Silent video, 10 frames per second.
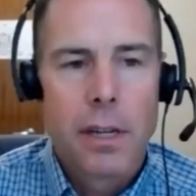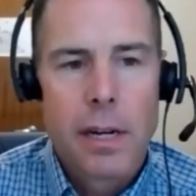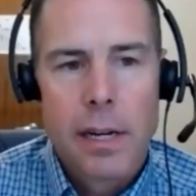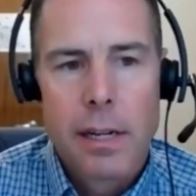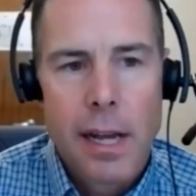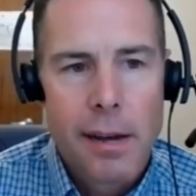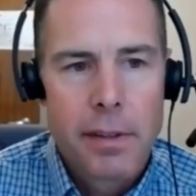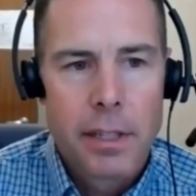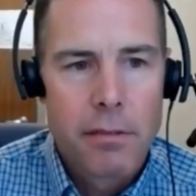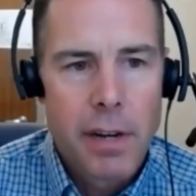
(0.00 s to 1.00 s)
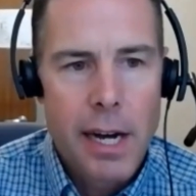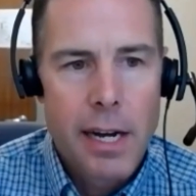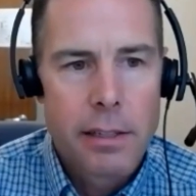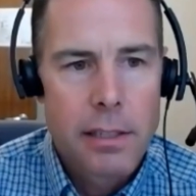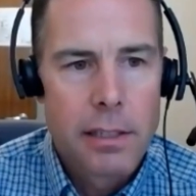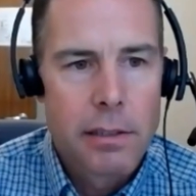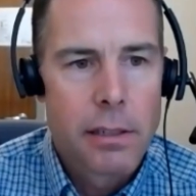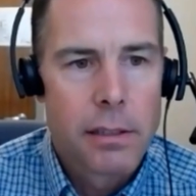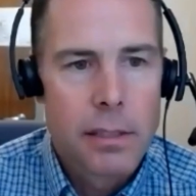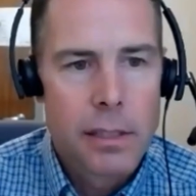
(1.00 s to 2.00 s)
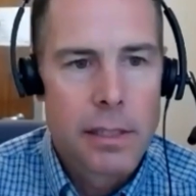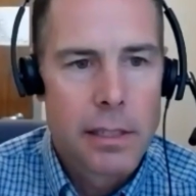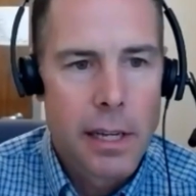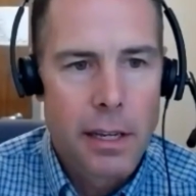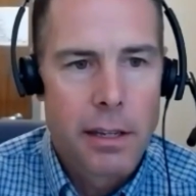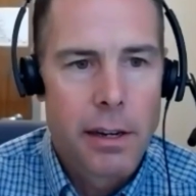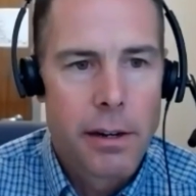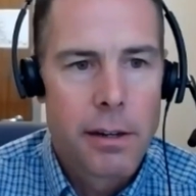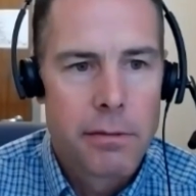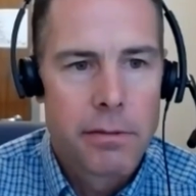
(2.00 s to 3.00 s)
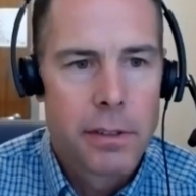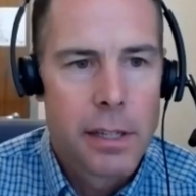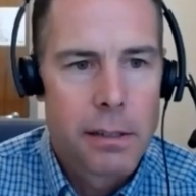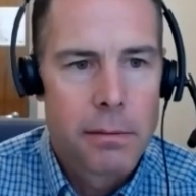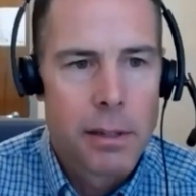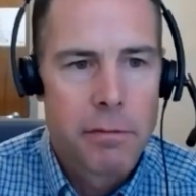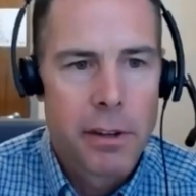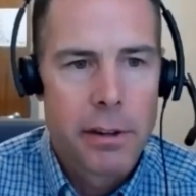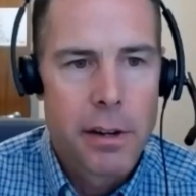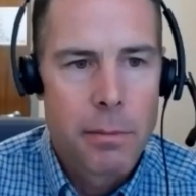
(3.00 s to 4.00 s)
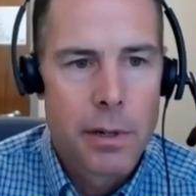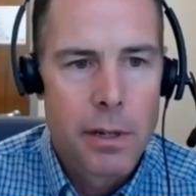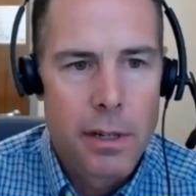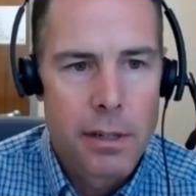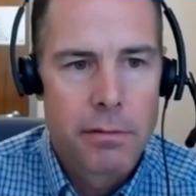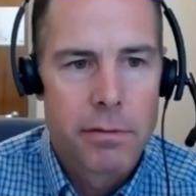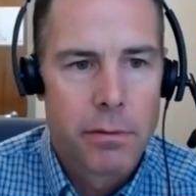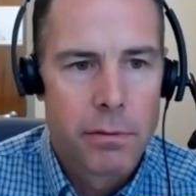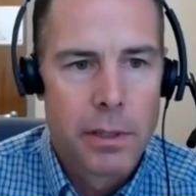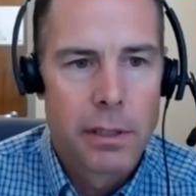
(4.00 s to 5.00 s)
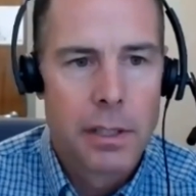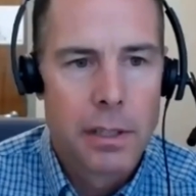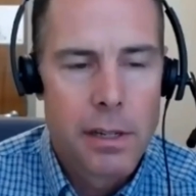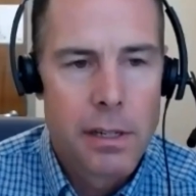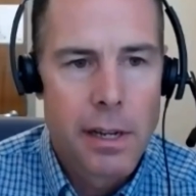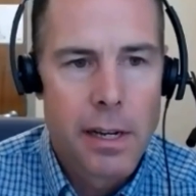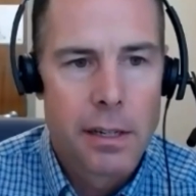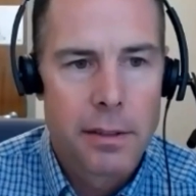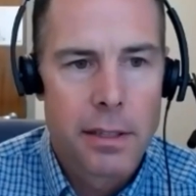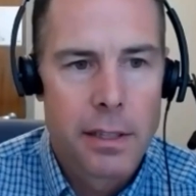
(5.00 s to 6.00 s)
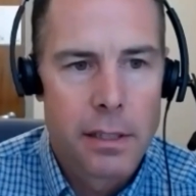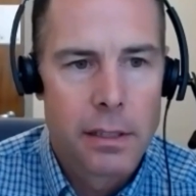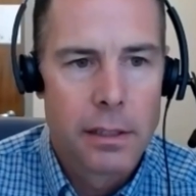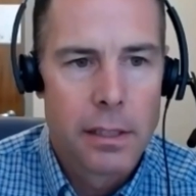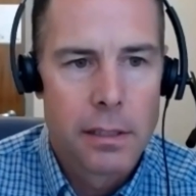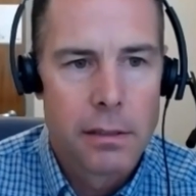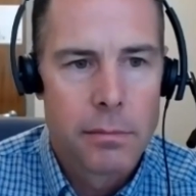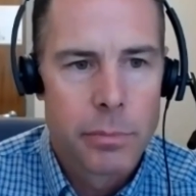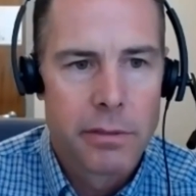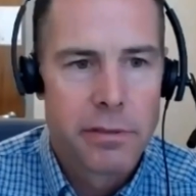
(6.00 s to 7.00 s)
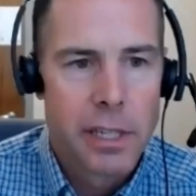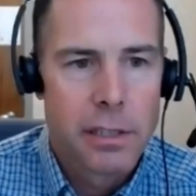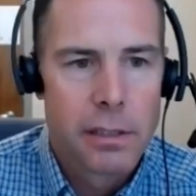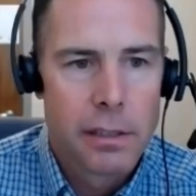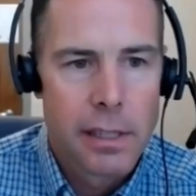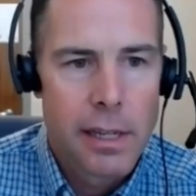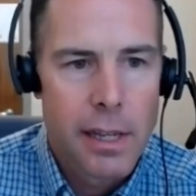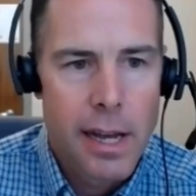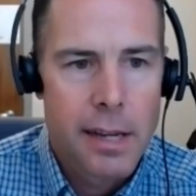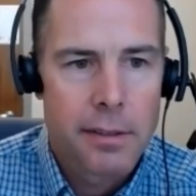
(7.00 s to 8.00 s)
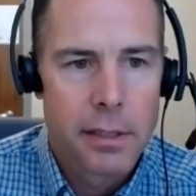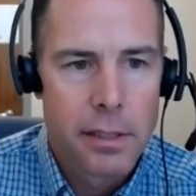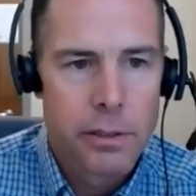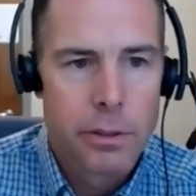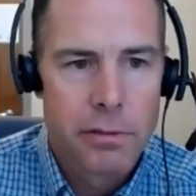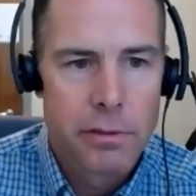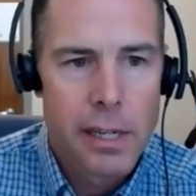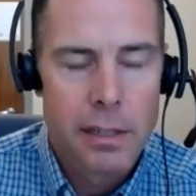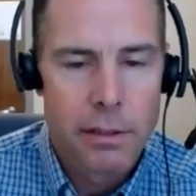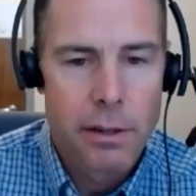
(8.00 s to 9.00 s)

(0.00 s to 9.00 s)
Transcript: uh, having advised, consulted, and taken care of uh, a fair number of really young, healthy, elite professional athletes who have gotten